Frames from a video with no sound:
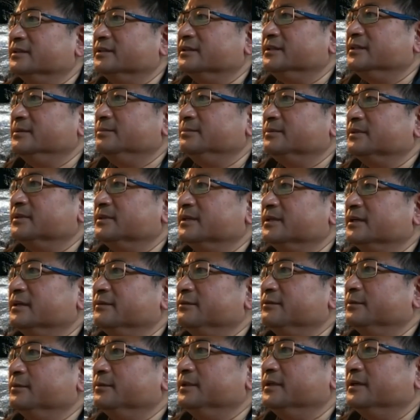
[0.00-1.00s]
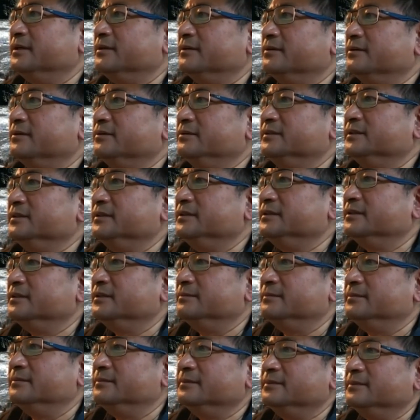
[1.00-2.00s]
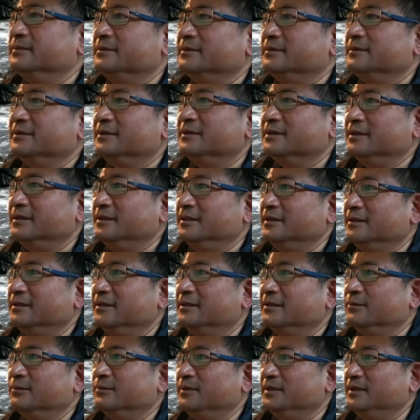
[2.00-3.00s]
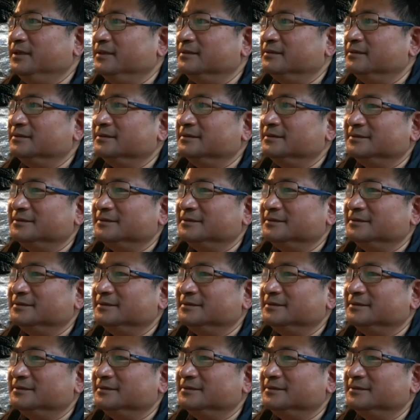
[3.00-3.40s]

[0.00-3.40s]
deep dive without losing them in the weeds?